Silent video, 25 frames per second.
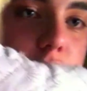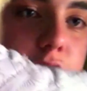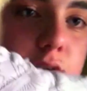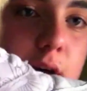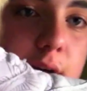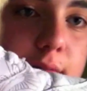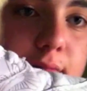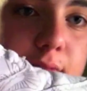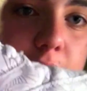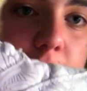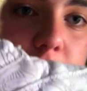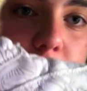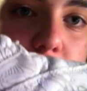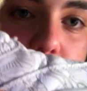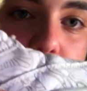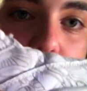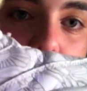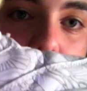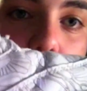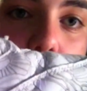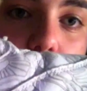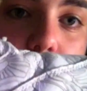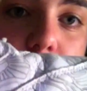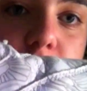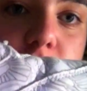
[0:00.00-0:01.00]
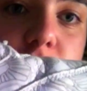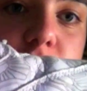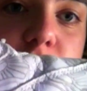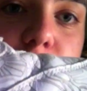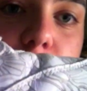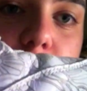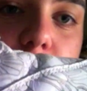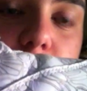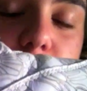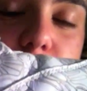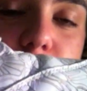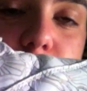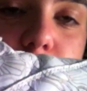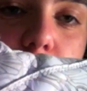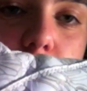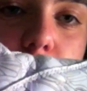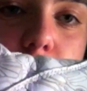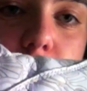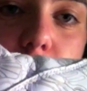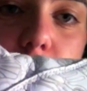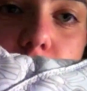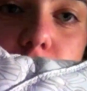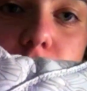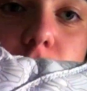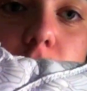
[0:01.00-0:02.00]
also have that hit of the speckled
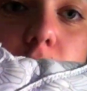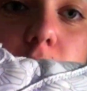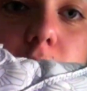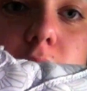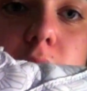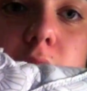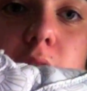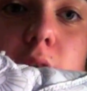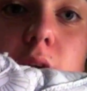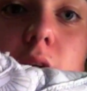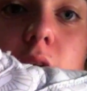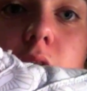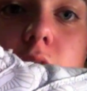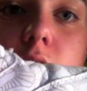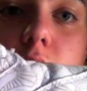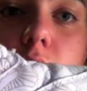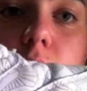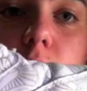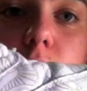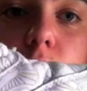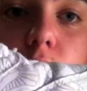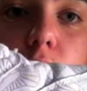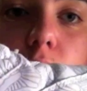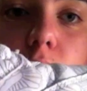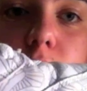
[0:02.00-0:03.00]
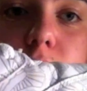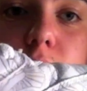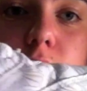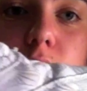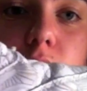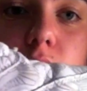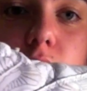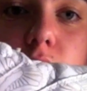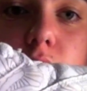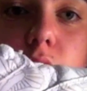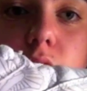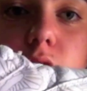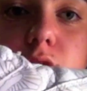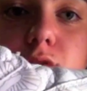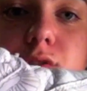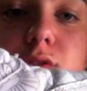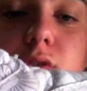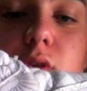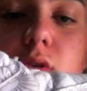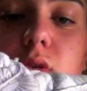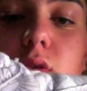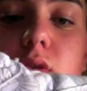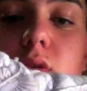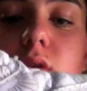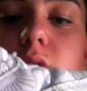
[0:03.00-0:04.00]
shark tooth right there. More of the little
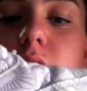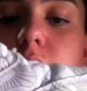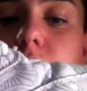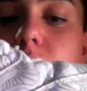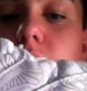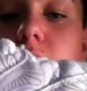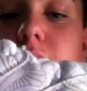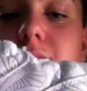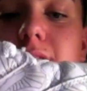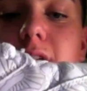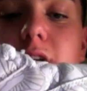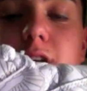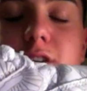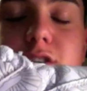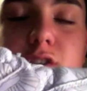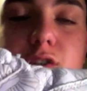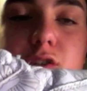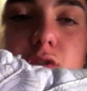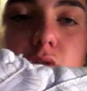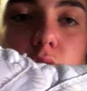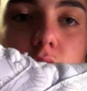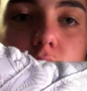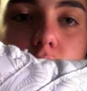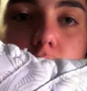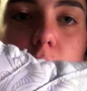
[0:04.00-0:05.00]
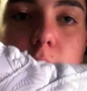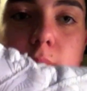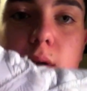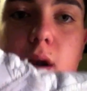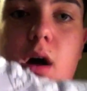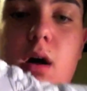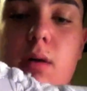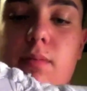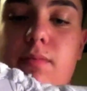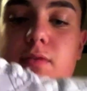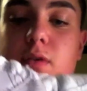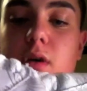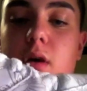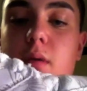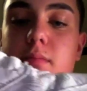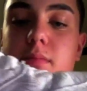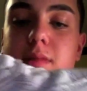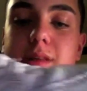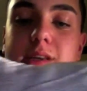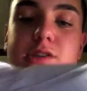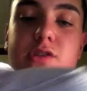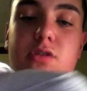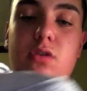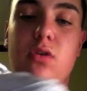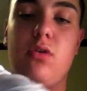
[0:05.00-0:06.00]
sole, the icy sole coming up from
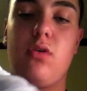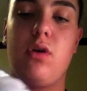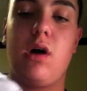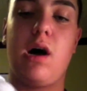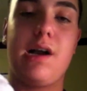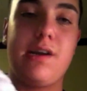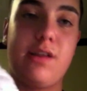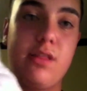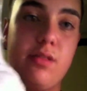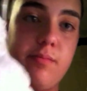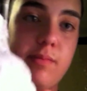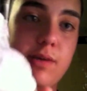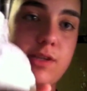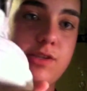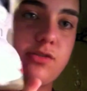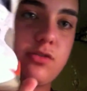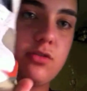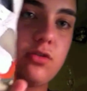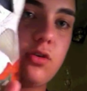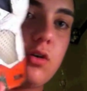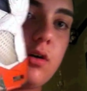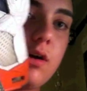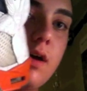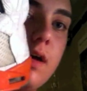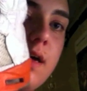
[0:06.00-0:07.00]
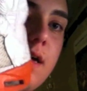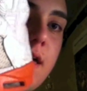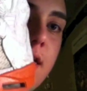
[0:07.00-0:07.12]
the sole onto the midsole.